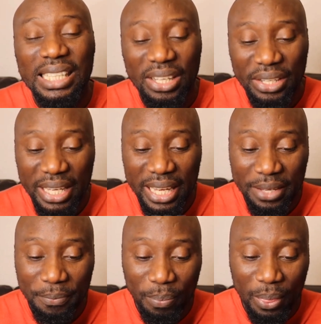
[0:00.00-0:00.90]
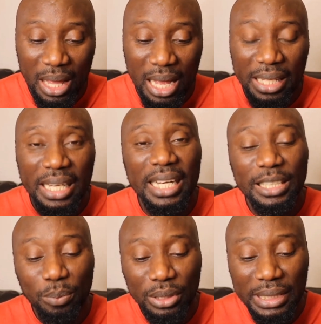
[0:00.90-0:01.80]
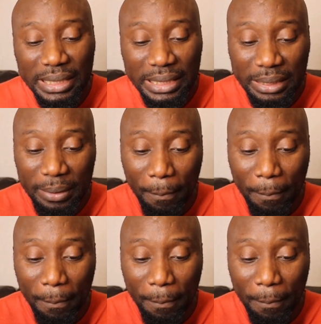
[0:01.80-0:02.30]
Okay? And then the next point is